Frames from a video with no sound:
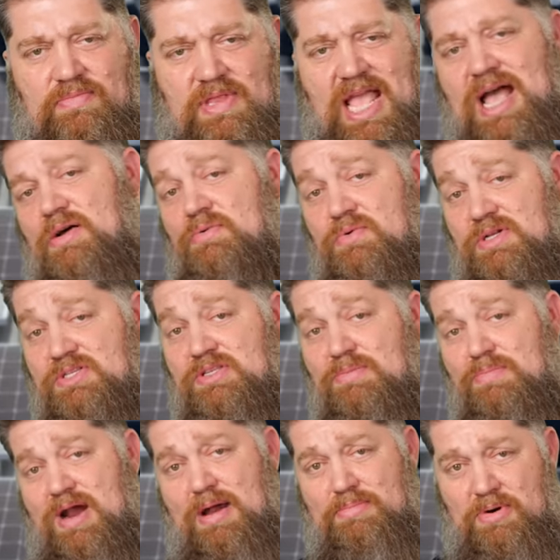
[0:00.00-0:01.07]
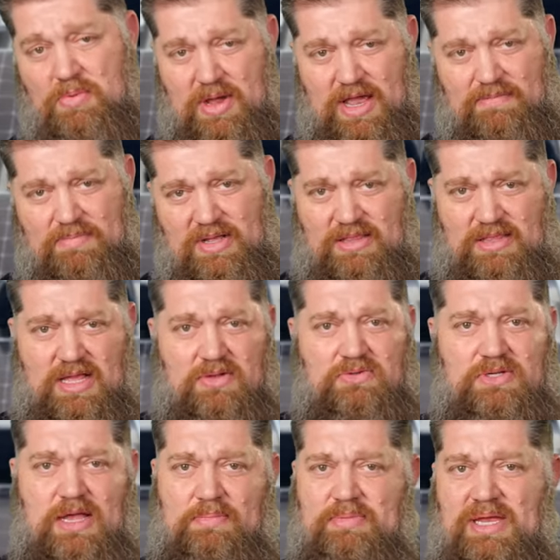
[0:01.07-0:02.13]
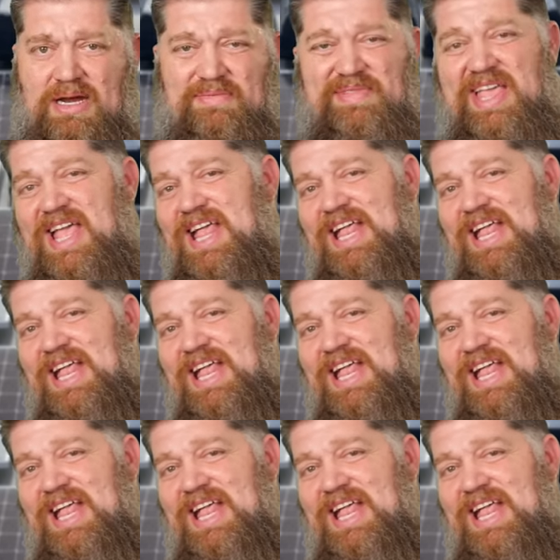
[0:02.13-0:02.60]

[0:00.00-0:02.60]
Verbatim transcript: Now, what's the proper way of putting those up there?